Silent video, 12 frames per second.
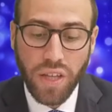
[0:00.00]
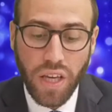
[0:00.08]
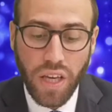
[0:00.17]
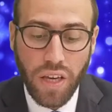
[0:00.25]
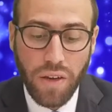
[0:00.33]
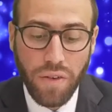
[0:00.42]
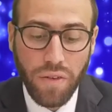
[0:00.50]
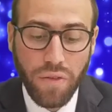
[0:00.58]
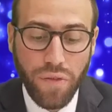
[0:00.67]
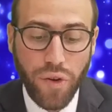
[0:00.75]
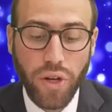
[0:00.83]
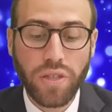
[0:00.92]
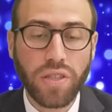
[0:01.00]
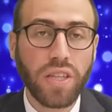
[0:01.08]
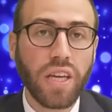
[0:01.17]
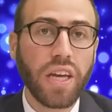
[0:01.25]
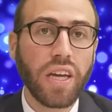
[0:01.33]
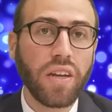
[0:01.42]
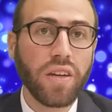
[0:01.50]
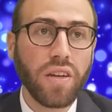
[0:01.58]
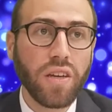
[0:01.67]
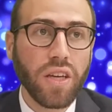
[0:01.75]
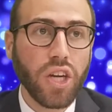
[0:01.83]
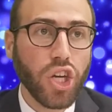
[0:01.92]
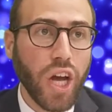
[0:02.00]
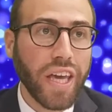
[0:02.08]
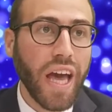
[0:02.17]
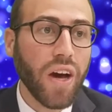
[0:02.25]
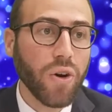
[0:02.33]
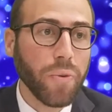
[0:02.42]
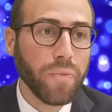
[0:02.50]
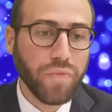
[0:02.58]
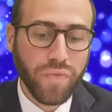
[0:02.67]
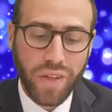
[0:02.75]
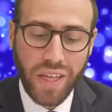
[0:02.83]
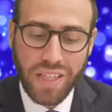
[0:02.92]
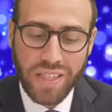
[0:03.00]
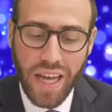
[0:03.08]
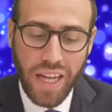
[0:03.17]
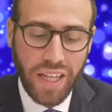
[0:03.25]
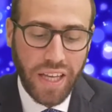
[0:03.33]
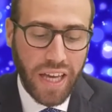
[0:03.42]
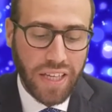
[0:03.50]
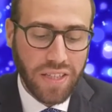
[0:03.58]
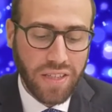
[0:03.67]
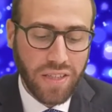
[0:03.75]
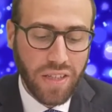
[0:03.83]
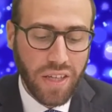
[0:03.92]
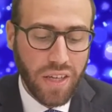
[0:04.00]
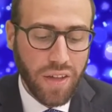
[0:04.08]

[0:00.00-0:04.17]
The verse in Yeshayahu is telling us